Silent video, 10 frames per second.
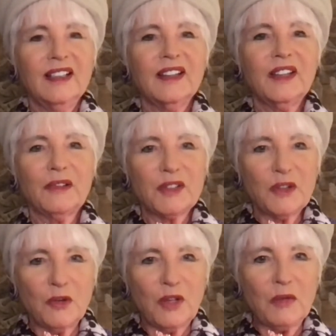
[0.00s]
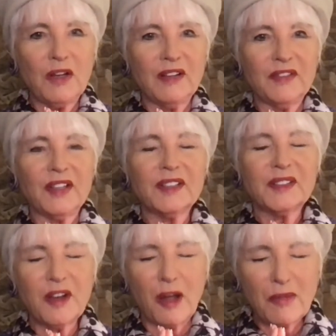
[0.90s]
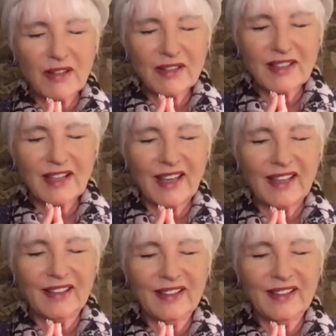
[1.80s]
there is only one of us. Namaste.